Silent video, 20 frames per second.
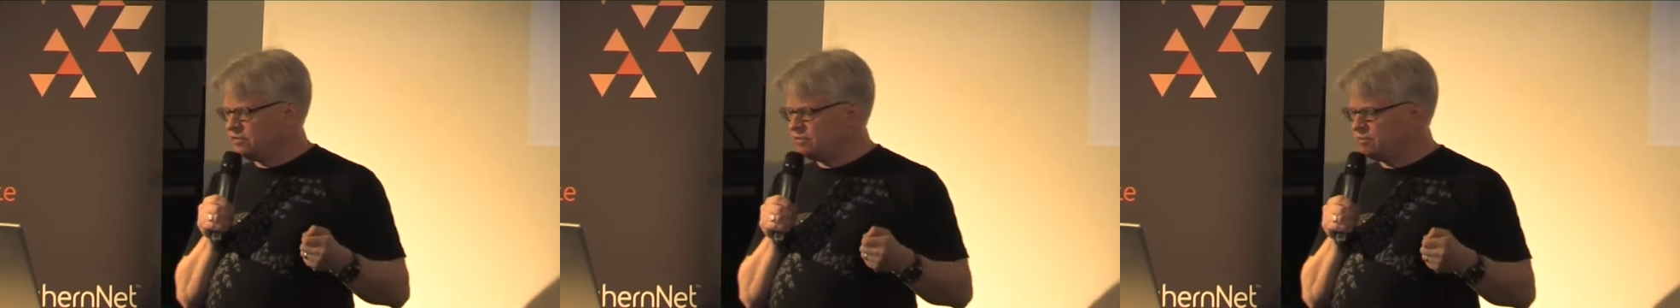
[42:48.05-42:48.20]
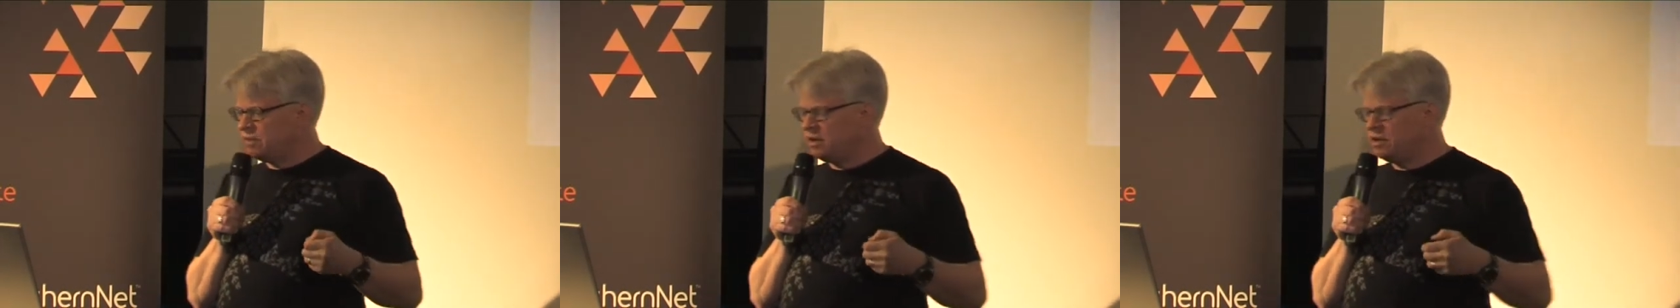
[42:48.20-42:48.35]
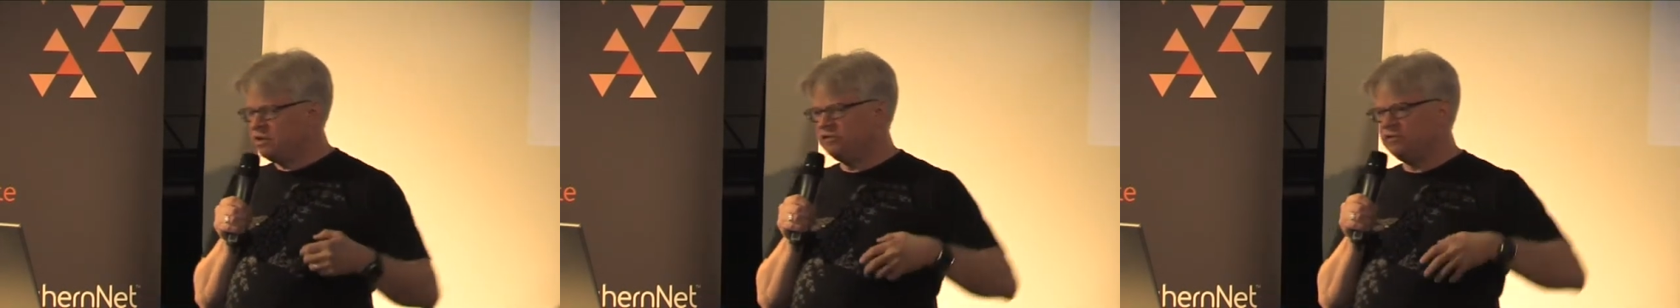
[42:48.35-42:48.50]

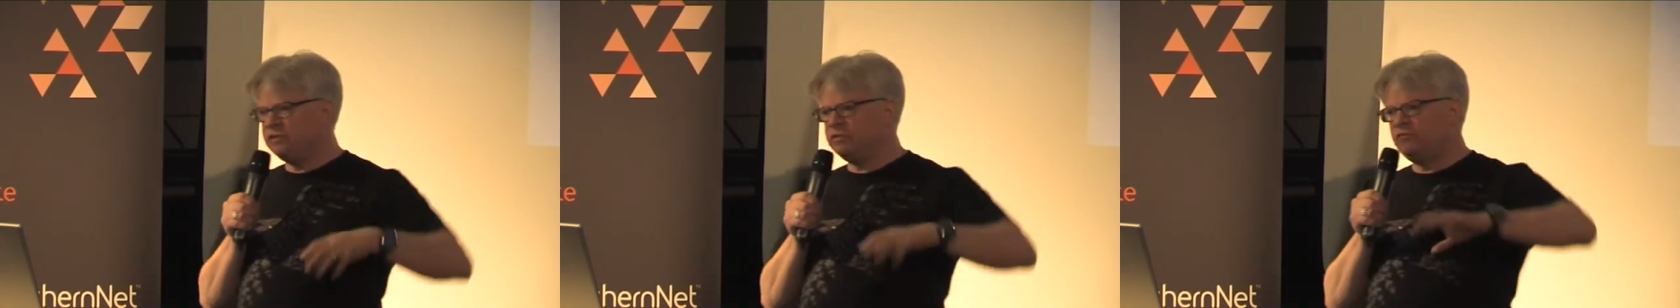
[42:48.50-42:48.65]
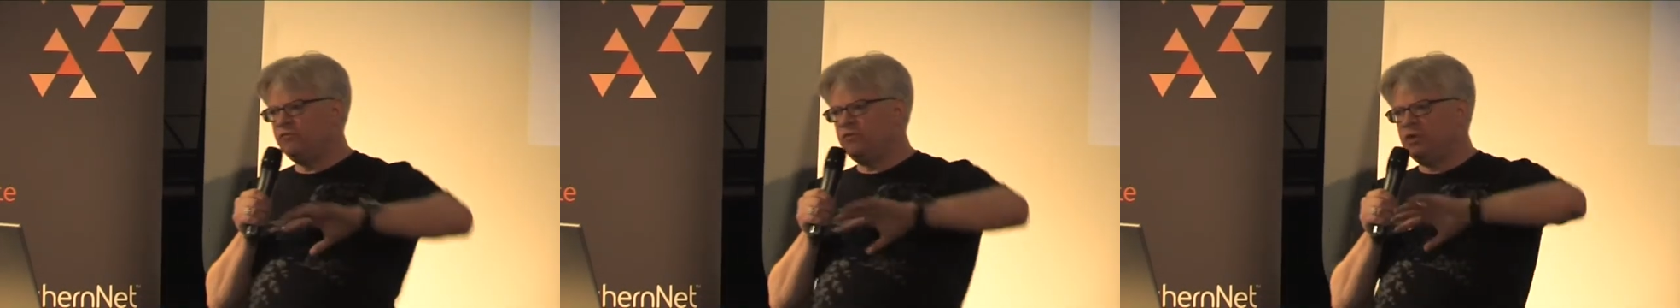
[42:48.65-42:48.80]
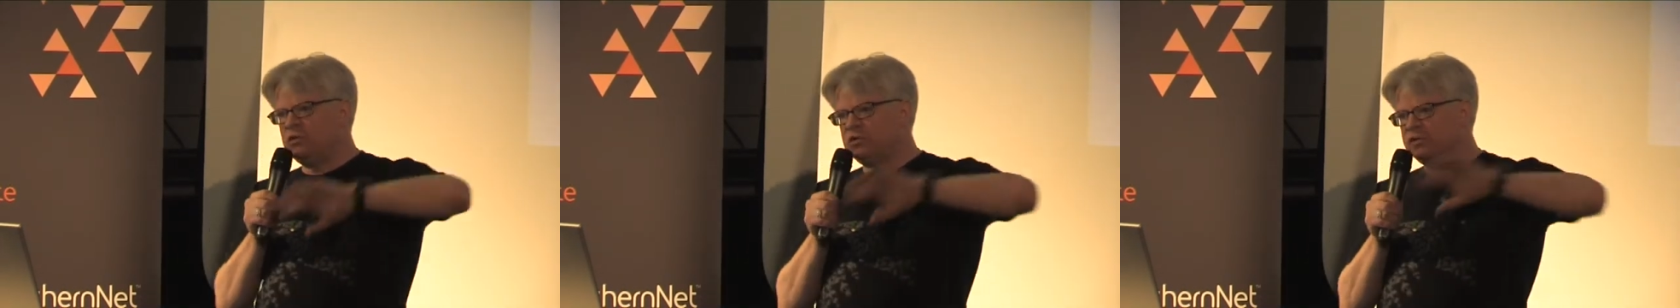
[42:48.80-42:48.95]
it because it
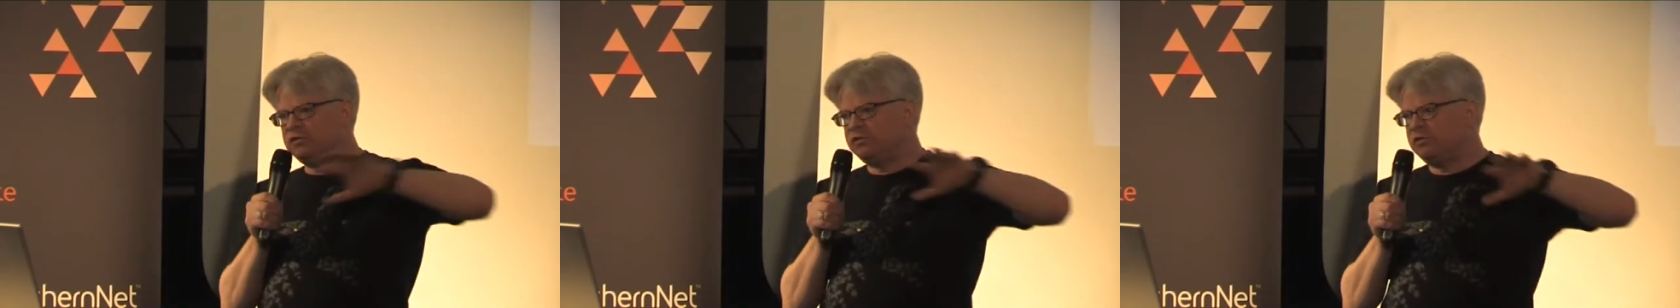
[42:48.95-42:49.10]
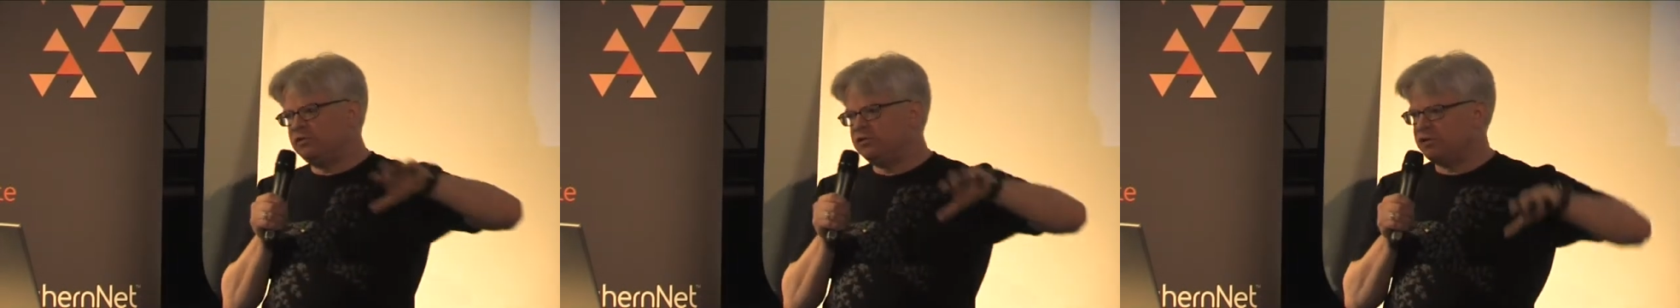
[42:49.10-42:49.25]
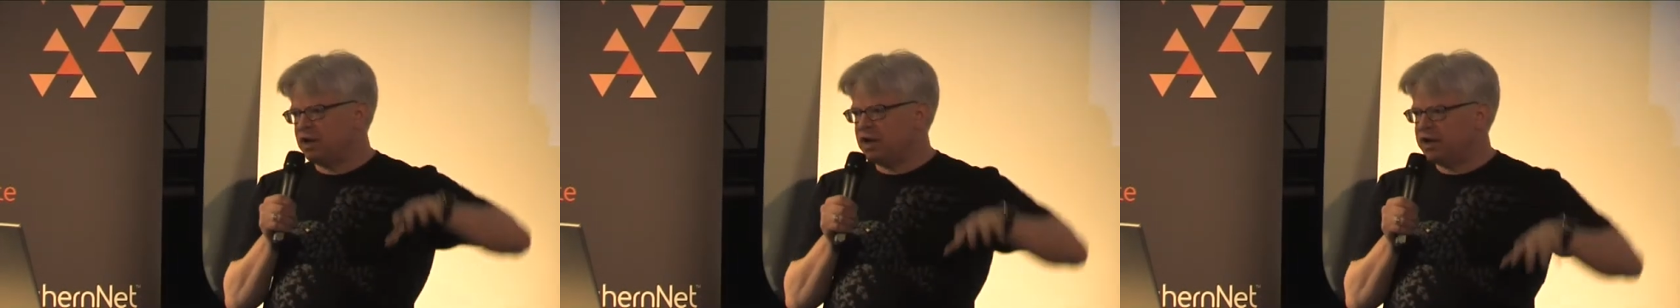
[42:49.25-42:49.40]

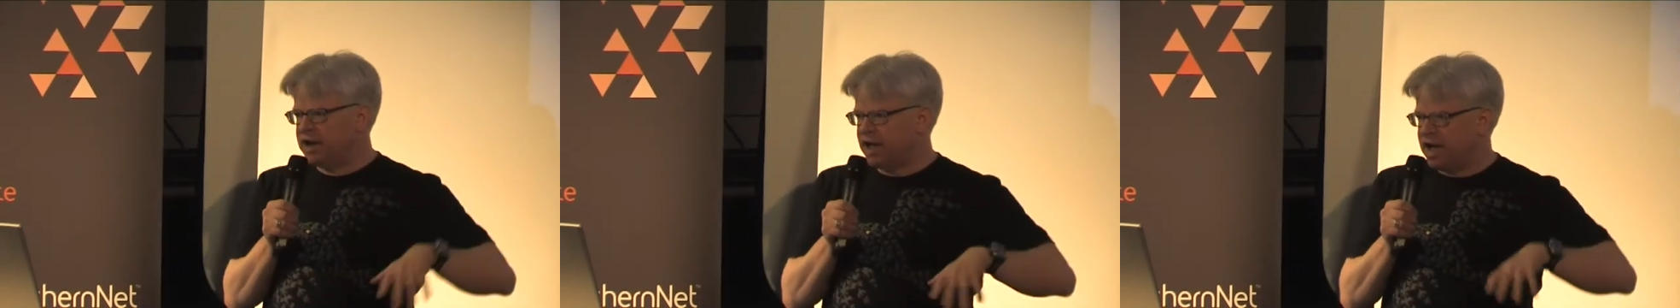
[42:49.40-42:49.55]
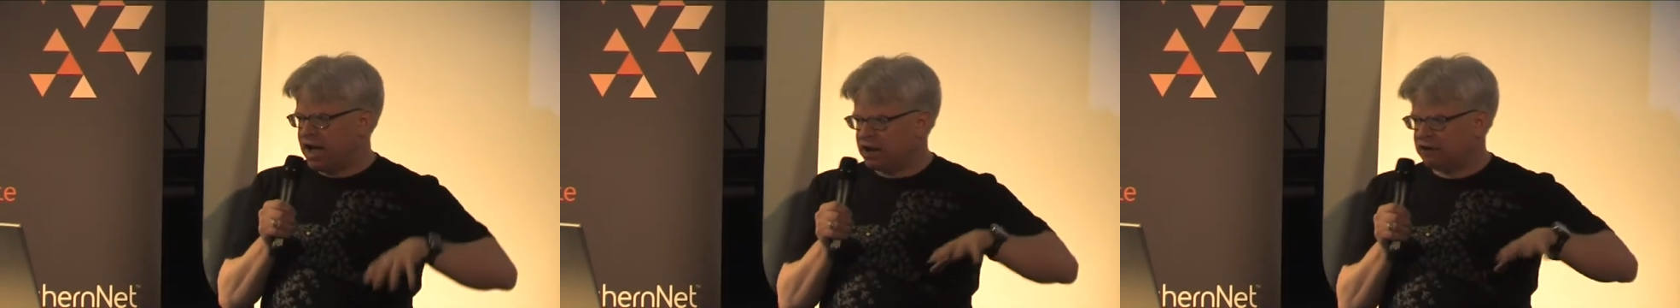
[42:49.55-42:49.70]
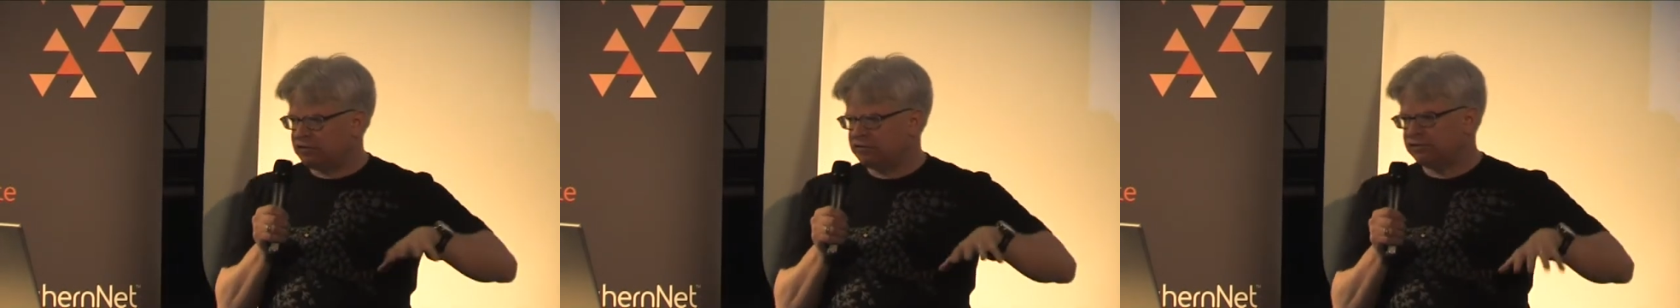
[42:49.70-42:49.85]
focuses on
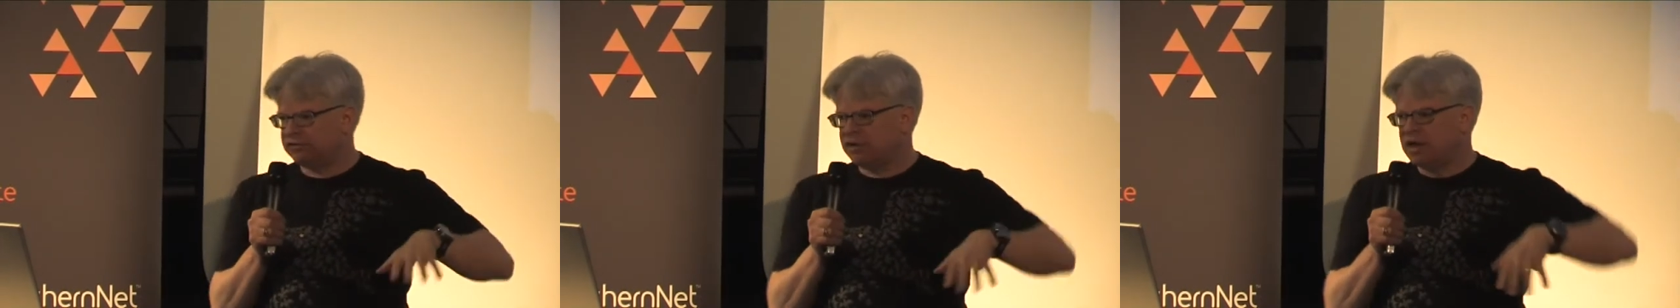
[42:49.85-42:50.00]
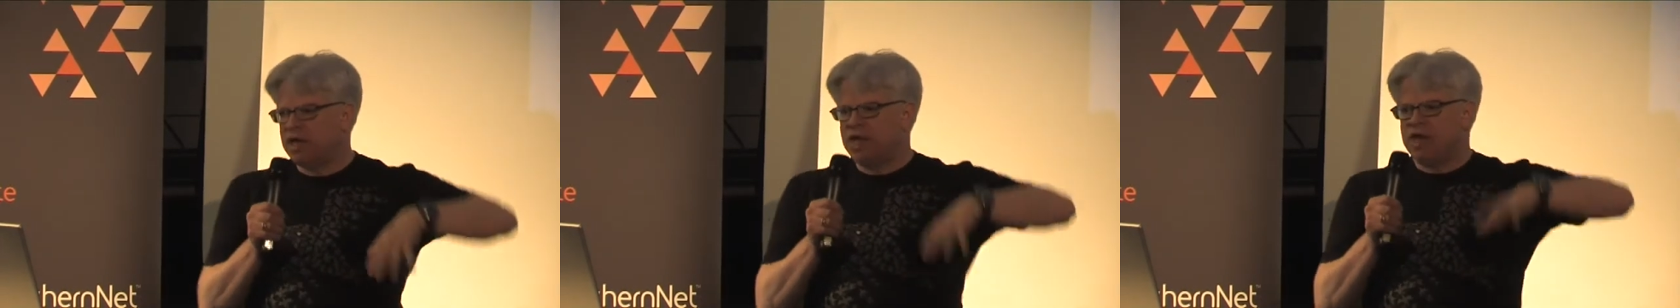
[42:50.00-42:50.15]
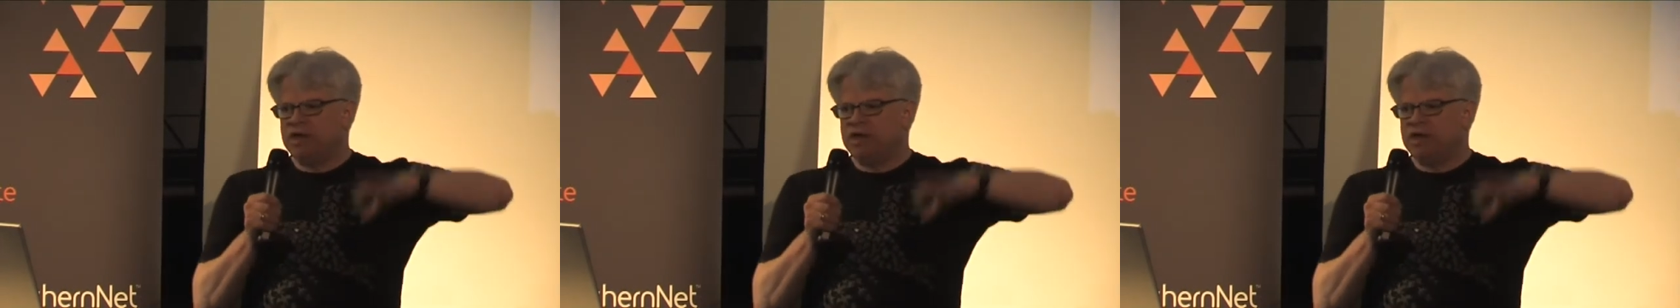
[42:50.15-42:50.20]
ex